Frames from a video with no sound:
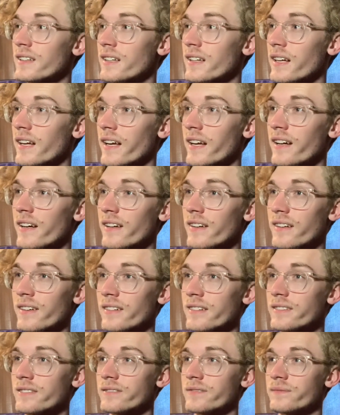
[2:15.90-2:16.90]
And
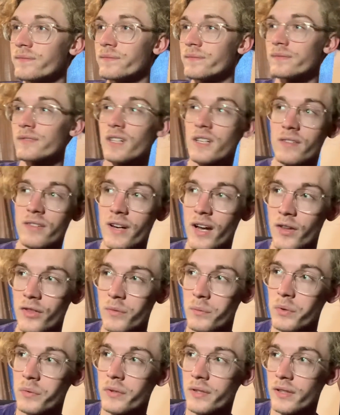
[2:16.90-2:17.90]
even how the
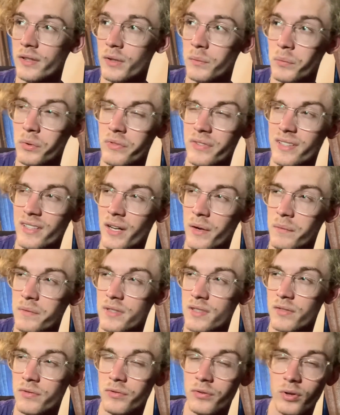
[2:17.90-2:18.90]
movie comes
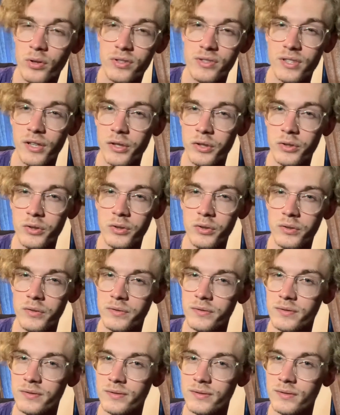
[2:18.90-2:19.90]
full circle,
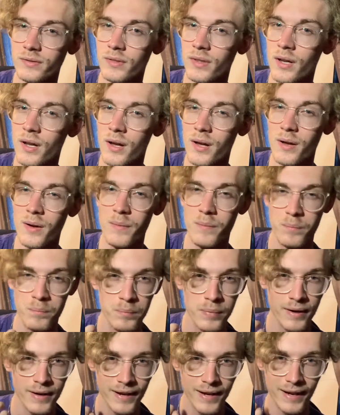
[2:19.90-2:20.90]

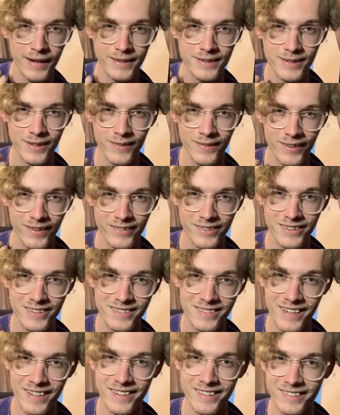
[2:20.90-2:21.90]
but I don't
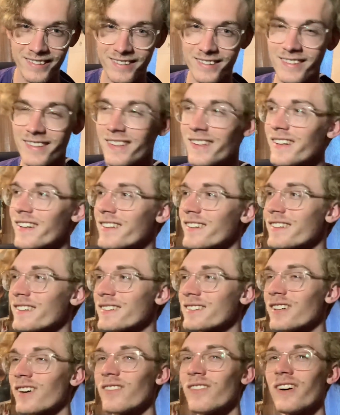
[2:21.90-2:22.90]
understand it
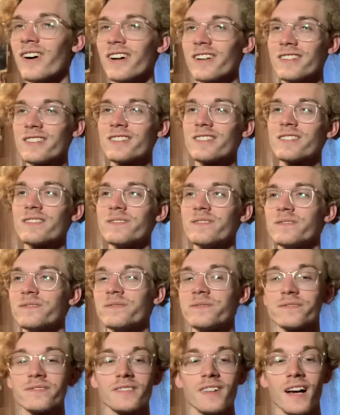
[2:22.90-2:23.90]
so much.
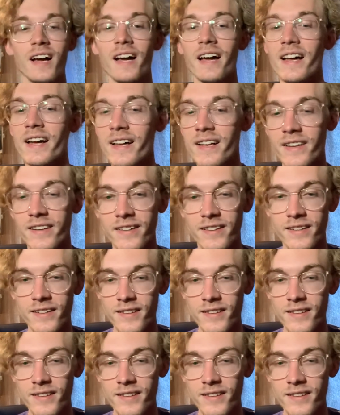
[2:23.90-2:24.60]
And